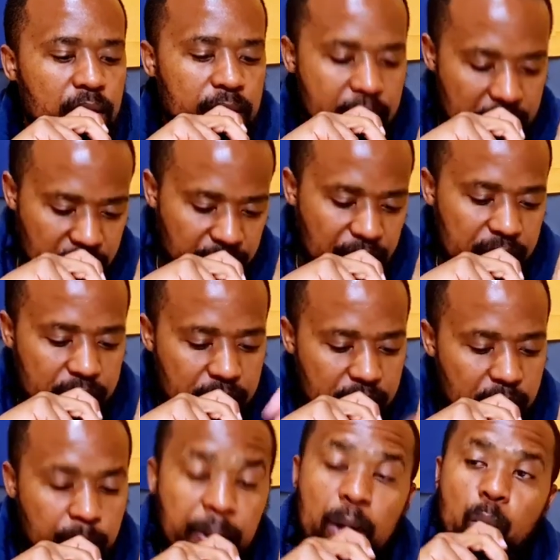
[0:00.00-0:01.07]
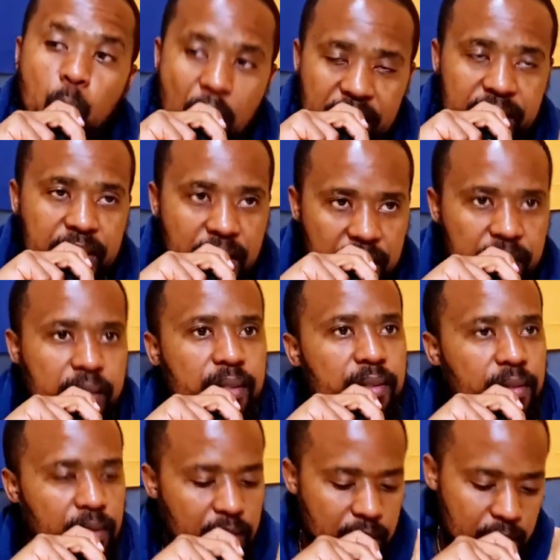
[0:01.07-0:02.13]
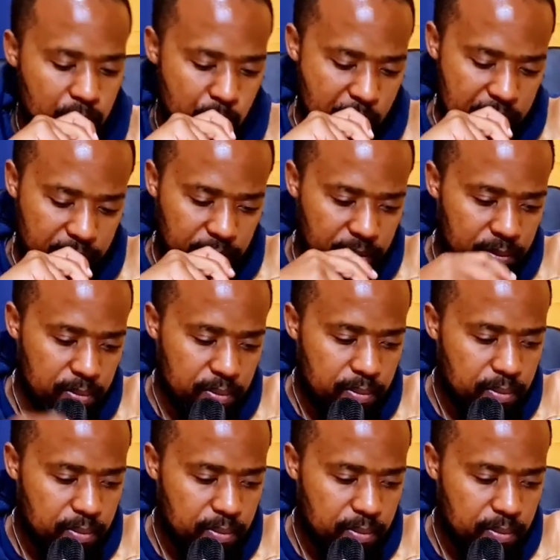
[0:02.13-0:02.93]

Next verse. But watch this. Read.